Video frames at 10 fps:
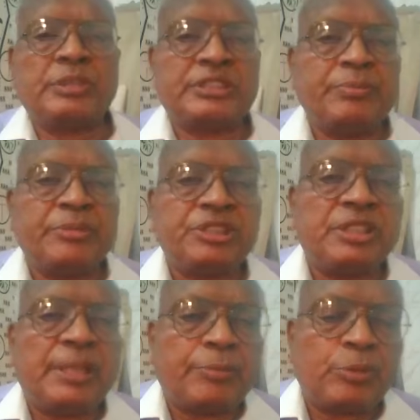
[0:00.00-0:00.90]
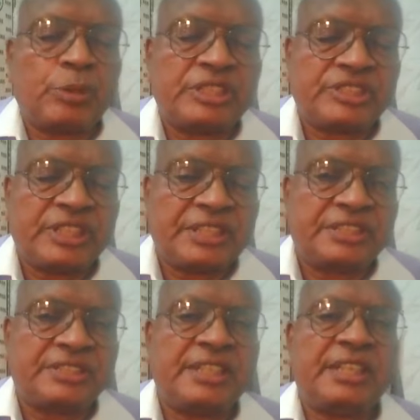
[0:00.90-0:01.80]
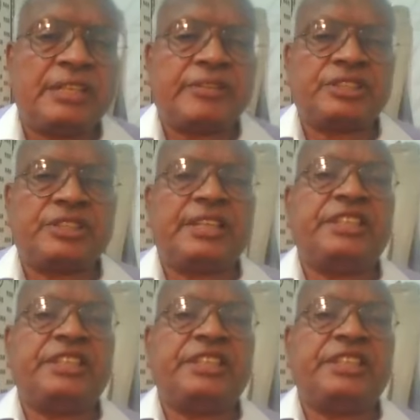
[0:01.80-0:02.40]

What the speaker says: submission approval status, and delivery status.